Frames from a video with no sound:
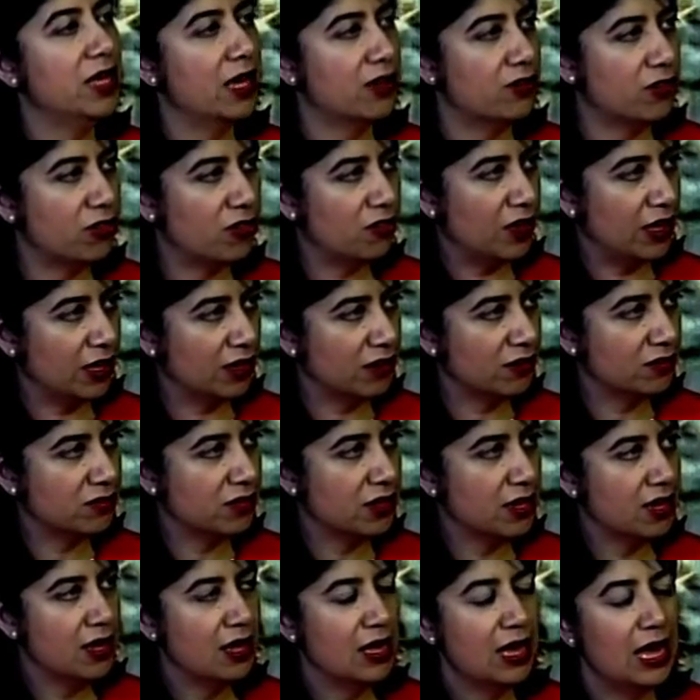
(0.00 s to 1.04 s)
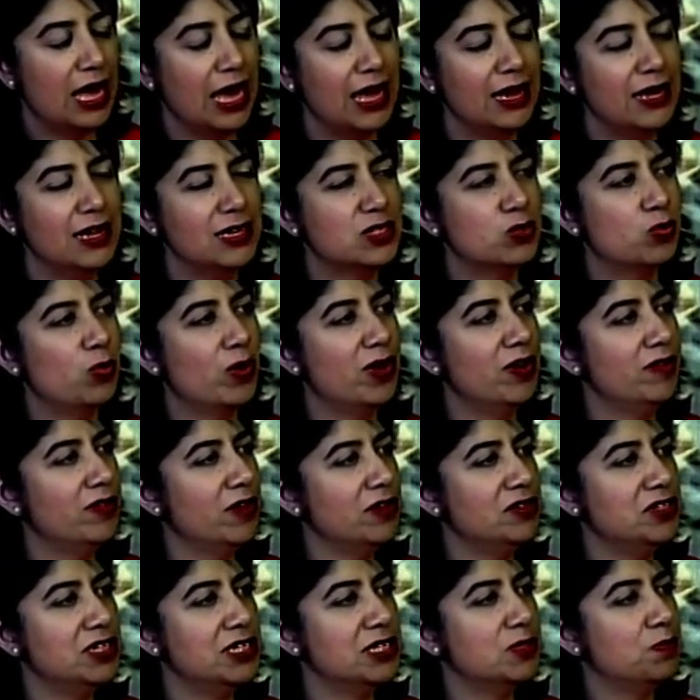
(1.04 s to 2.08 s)
the other things. Yeah. And it's one of
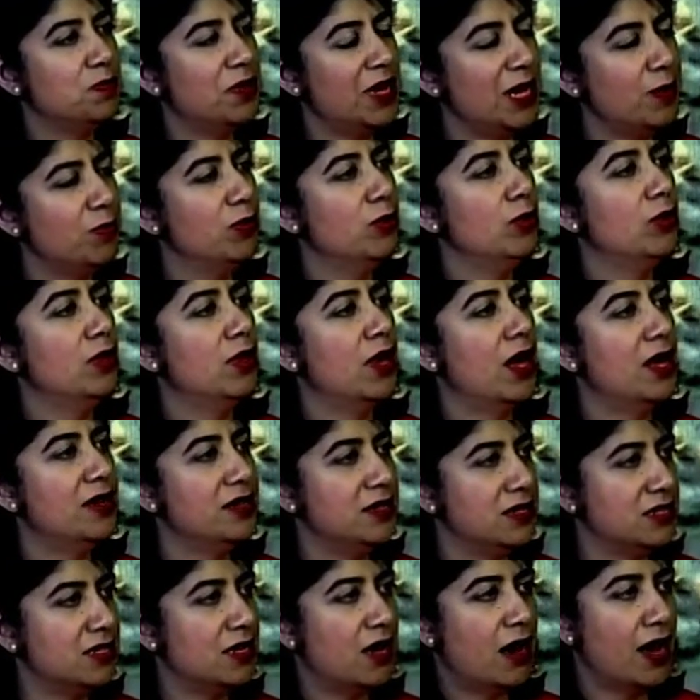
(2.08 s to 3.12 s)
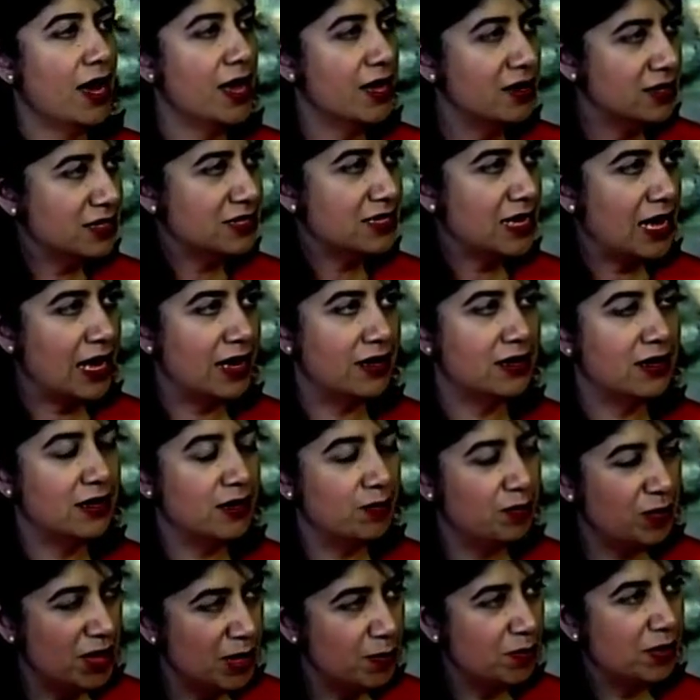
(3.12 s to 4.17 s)
those things people under, I understand,
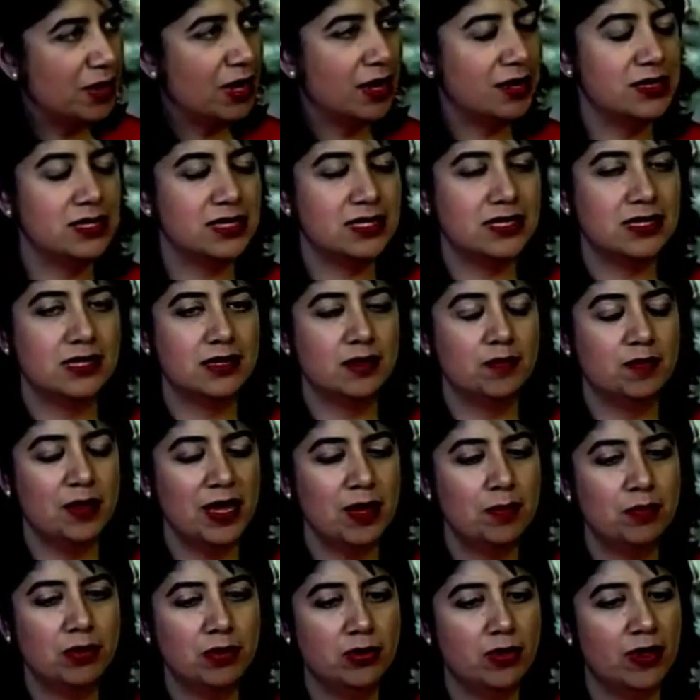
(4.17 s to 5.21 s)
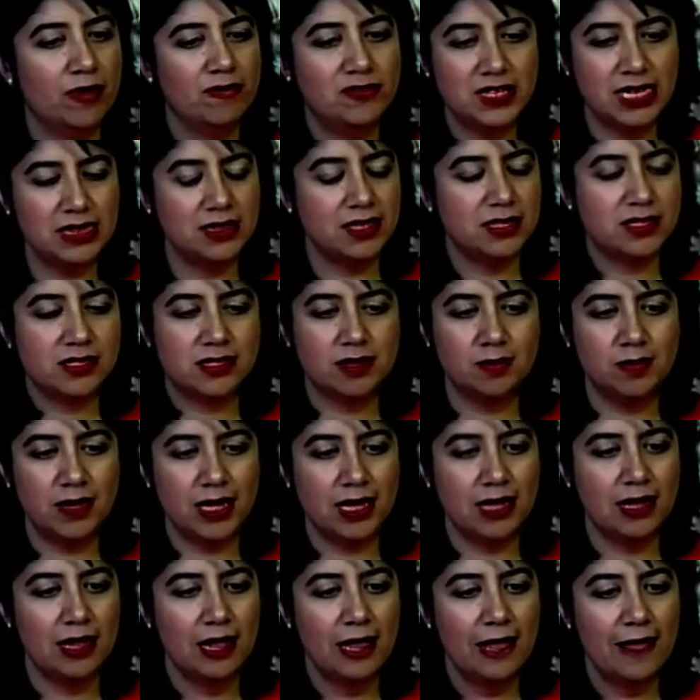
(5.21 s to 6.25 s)
and mm. people under, people have said this to
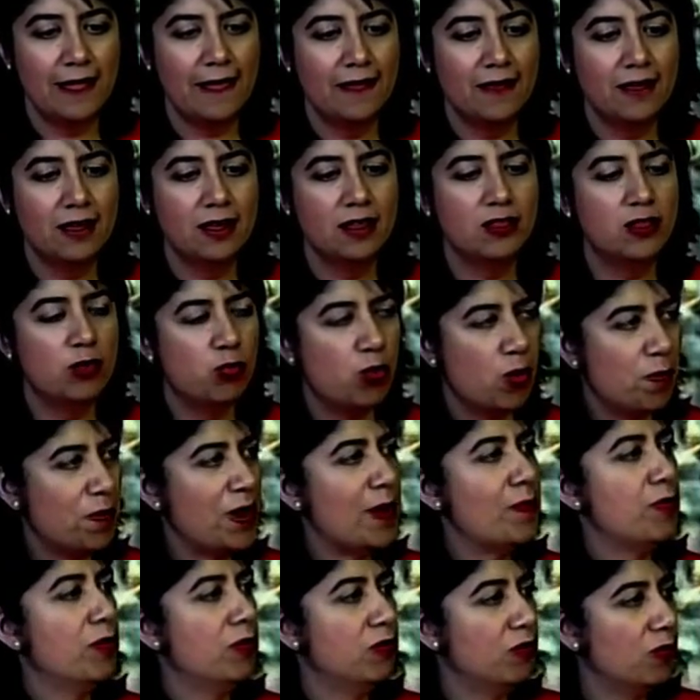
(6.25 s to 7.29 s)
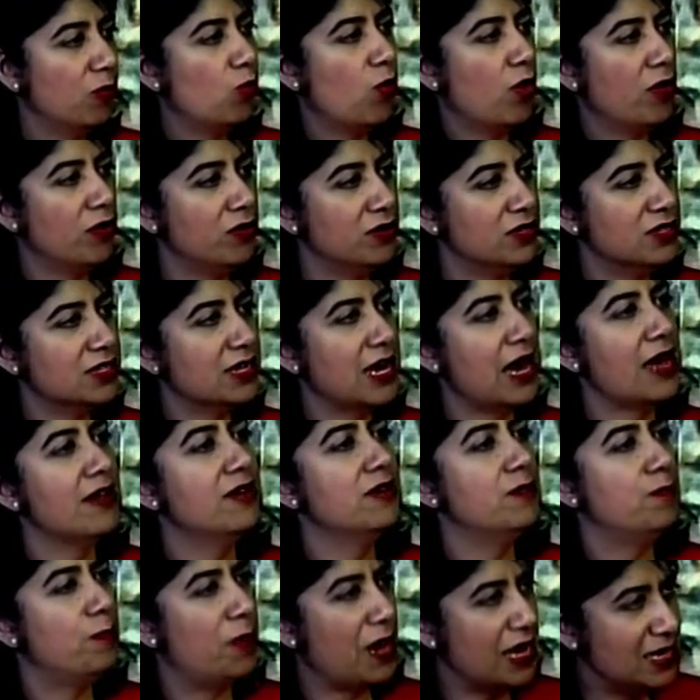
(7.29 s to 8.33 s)
me, that what people want at
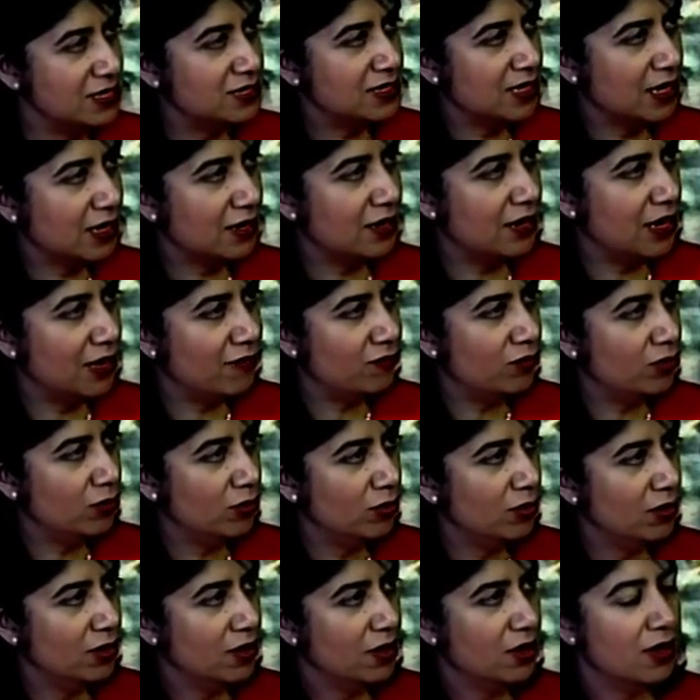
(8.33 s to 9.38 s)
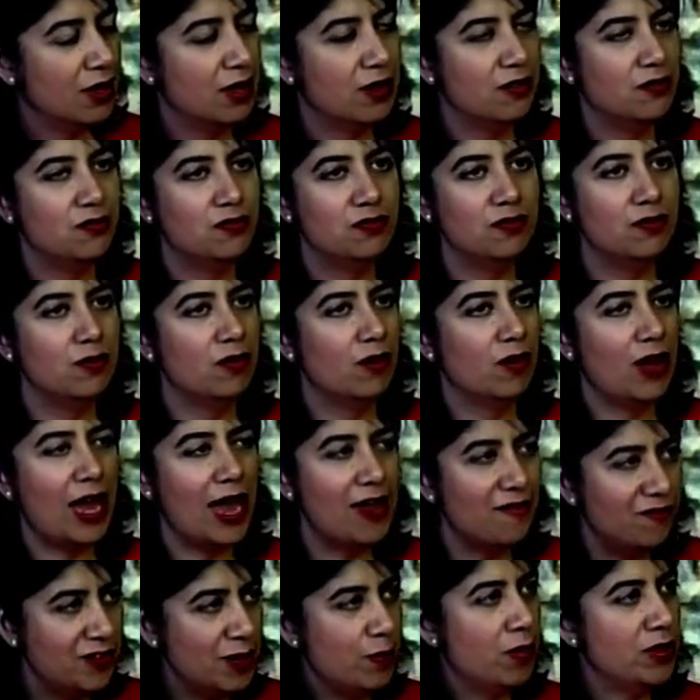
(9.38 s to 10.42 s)
a basic level. Yeah.
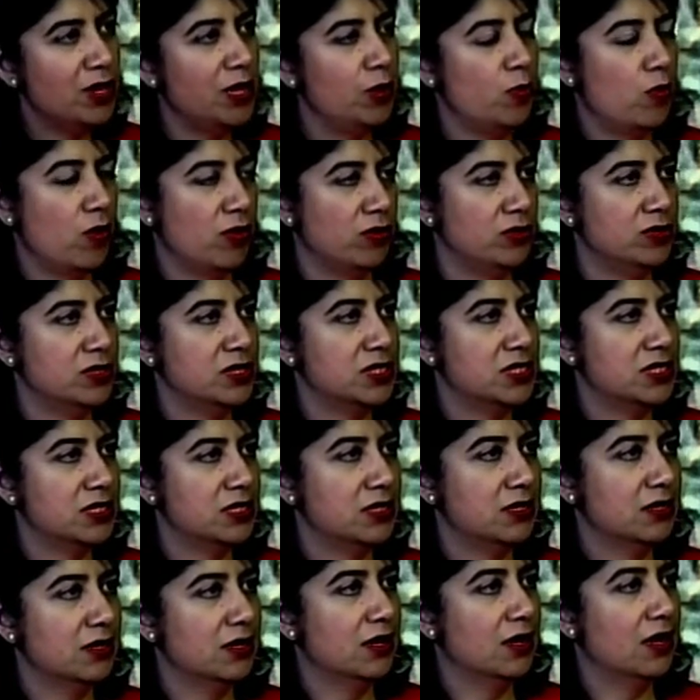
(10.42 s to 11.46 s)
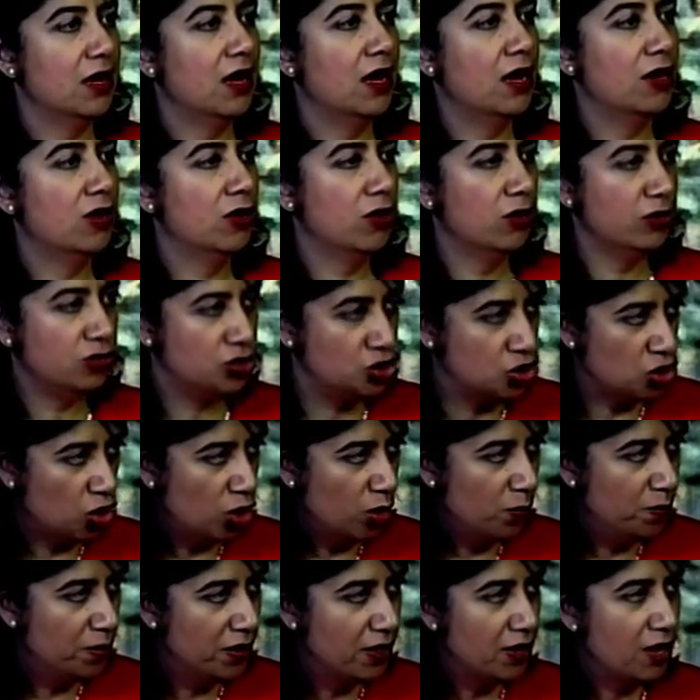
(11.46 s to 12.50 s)
Everybody wants job, a good
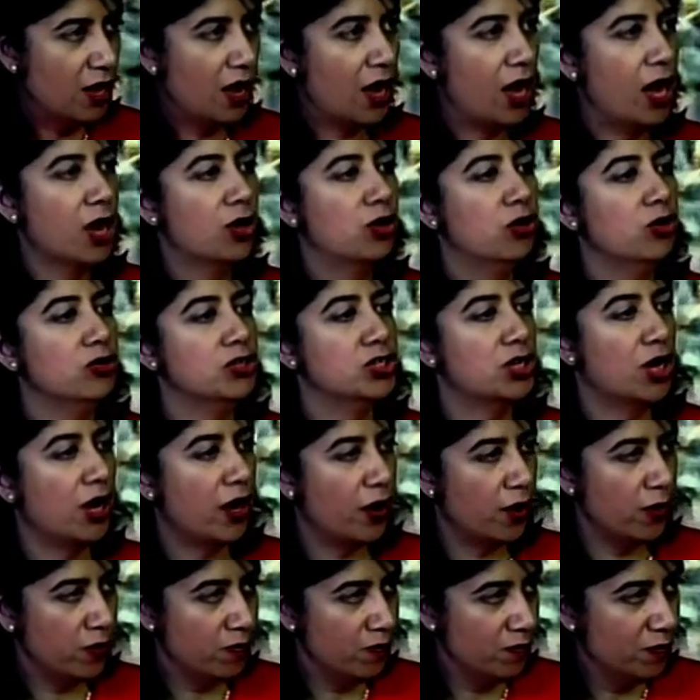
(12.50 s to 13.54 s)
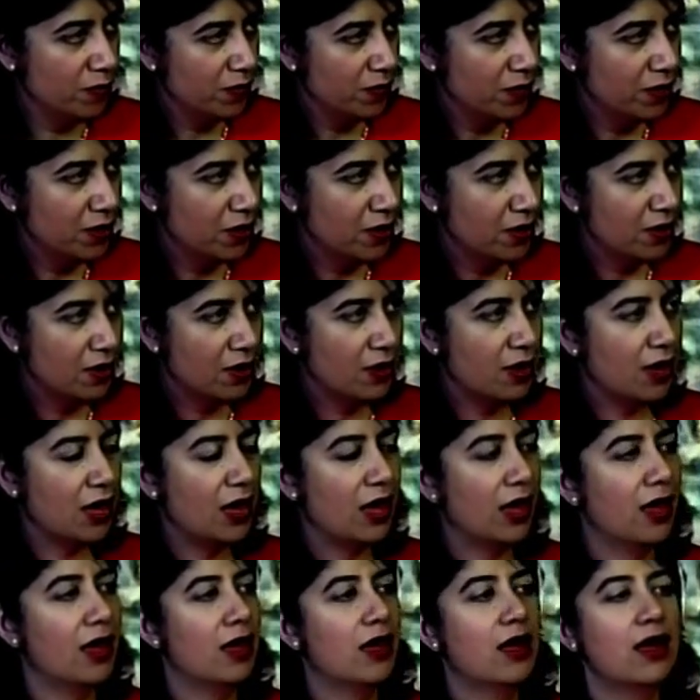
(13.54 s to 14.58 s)
job, a good money home, coming in,
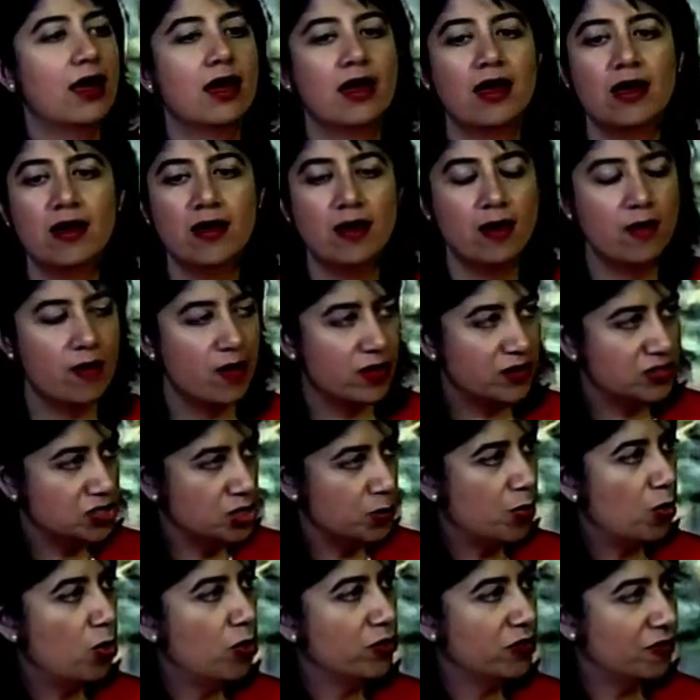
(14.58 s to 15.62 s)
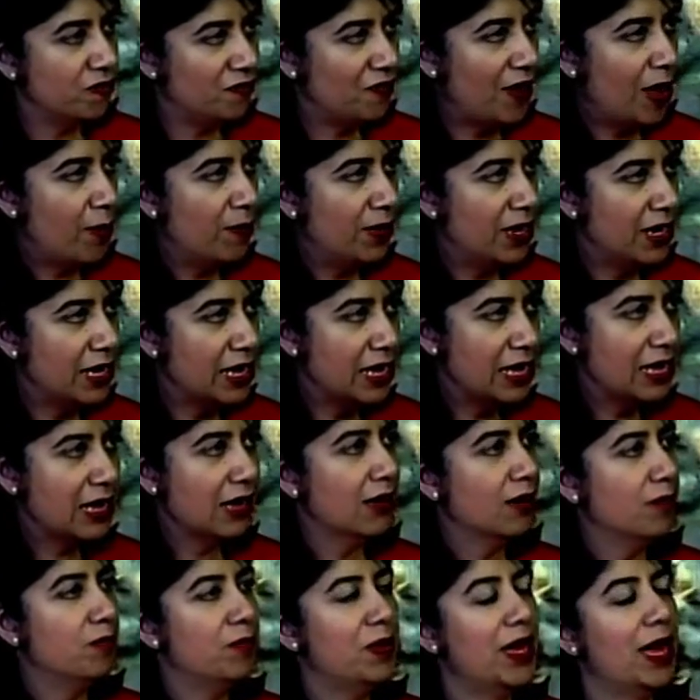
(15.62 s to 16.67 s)
pay the bills, yeah. support the family,
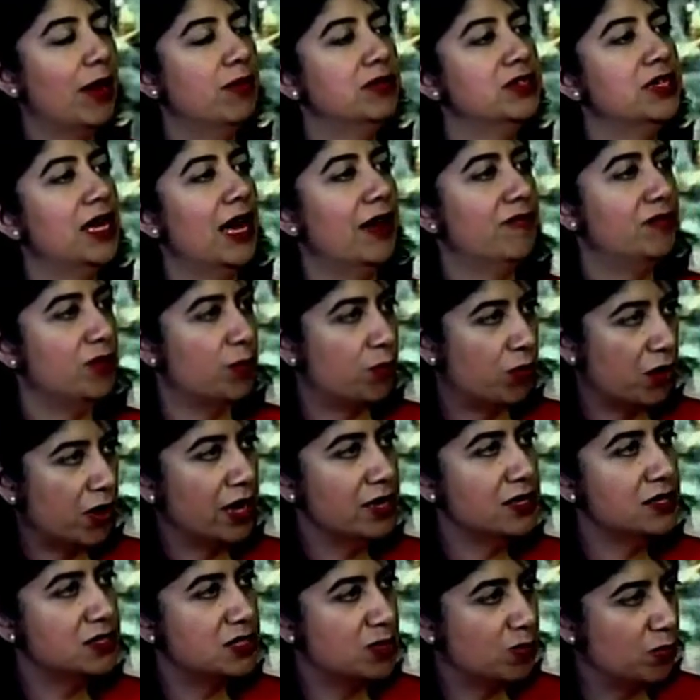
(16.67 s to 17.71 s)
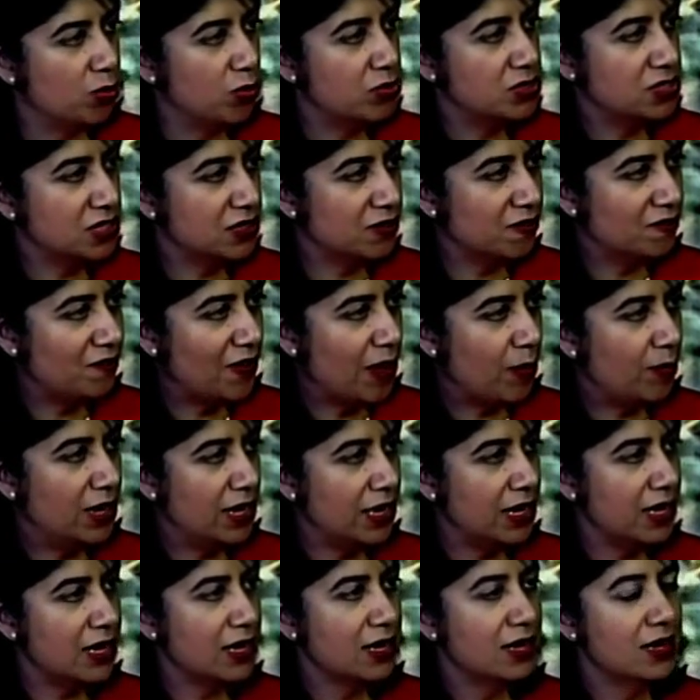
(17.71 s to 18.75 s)
yeah. be able to have the pride in supporting the
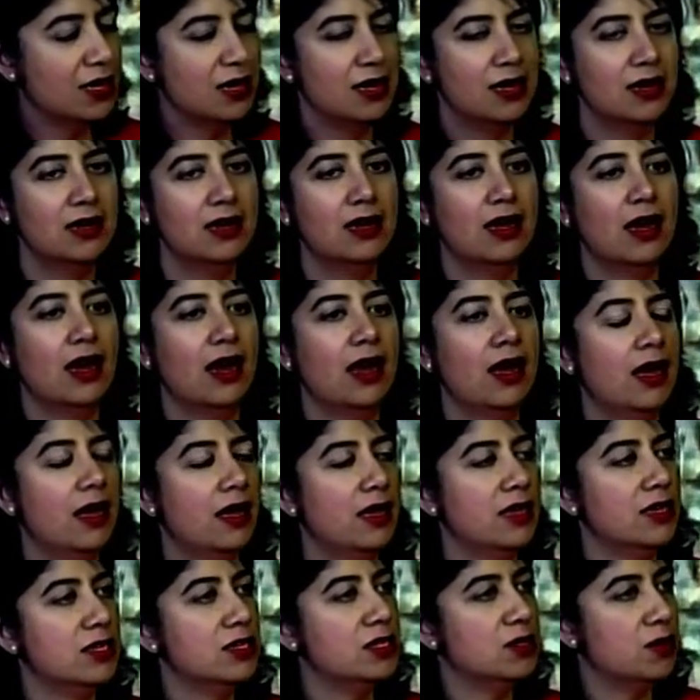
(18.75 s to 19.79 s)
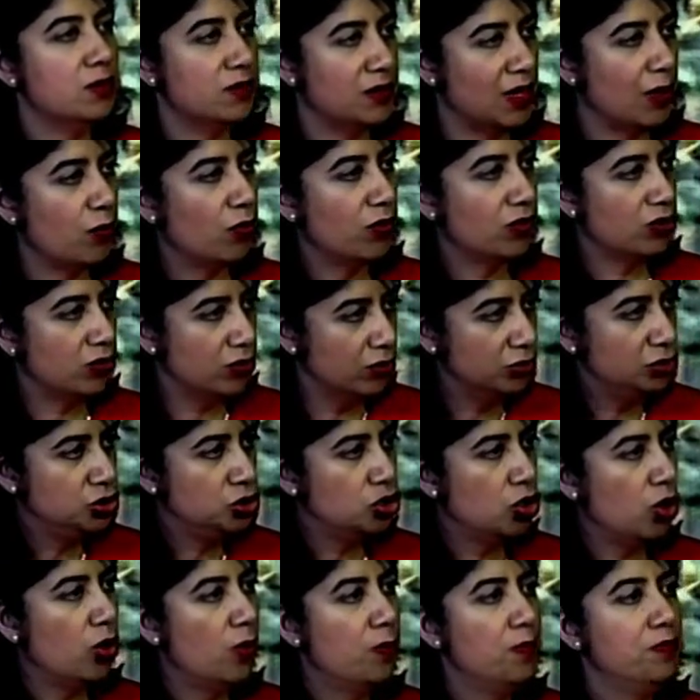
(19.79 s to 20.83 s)
family. Uh, they want good
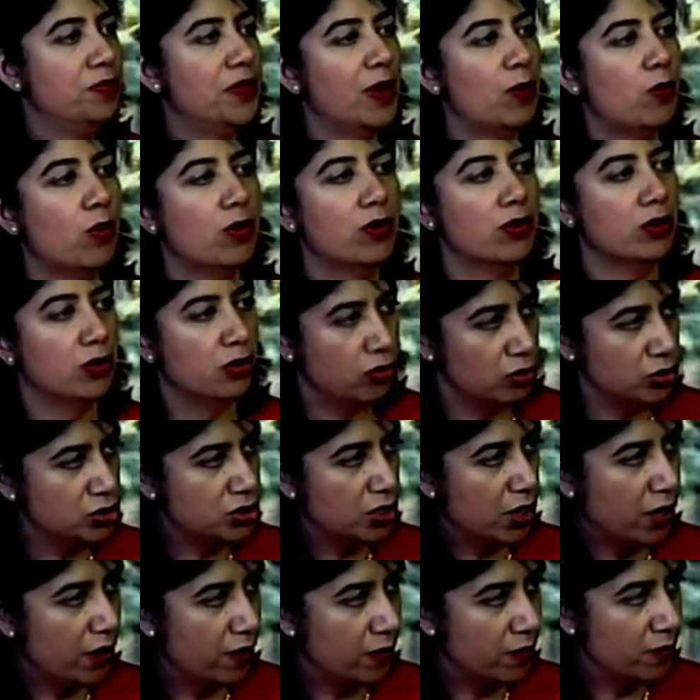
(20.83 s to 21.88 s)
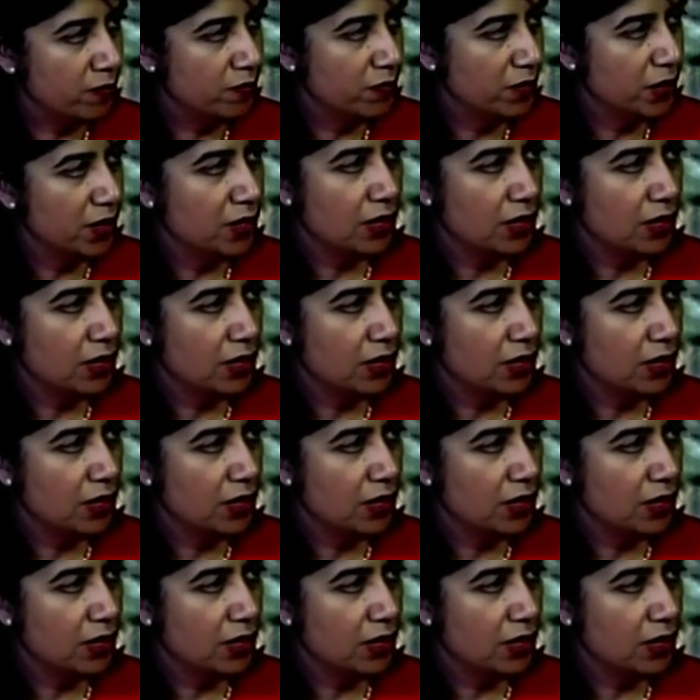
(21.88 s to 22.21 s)
job, they mm. want good home,